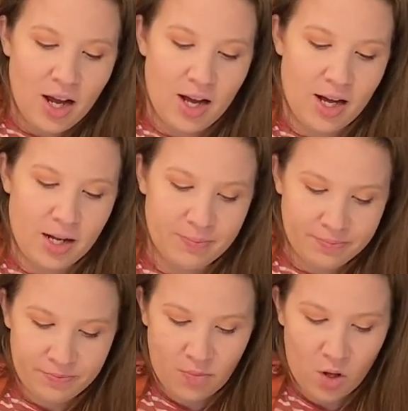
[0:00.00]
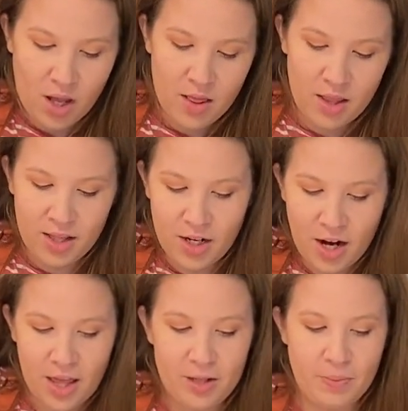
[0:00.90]
And then there
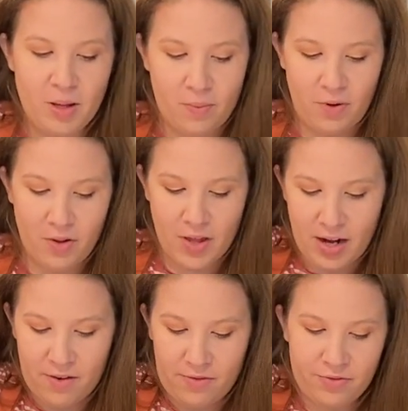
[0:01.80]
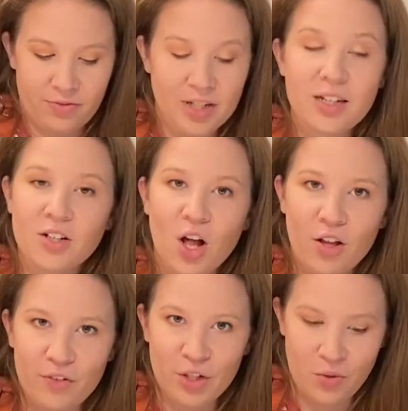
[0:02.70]
are other people that have eaten
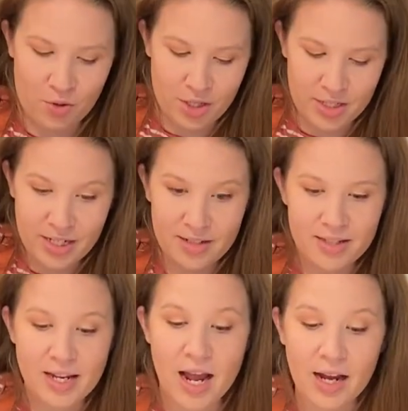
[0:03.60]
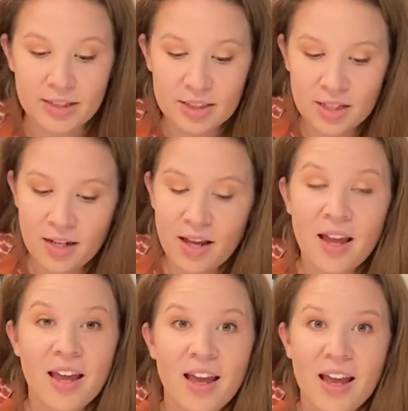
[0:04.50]
all of their quarantine snacks
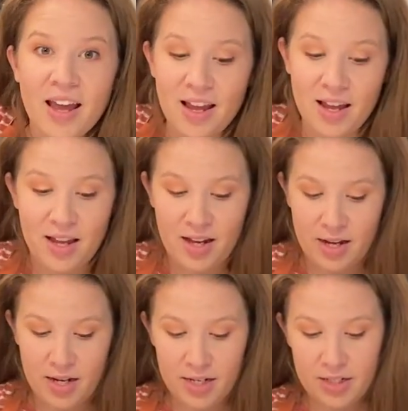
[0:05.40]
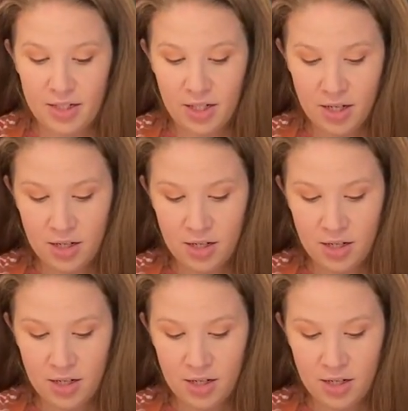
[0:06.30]
and